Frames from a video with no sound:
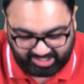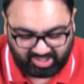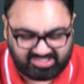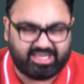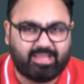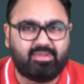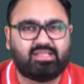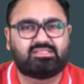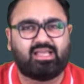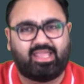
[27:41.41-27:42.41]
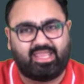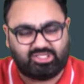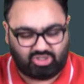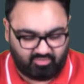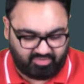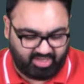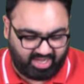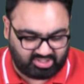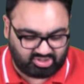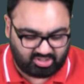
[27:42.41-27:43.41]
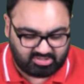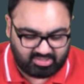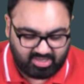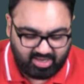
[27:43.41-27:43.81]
Jurassic age means the age of the dinosaurs.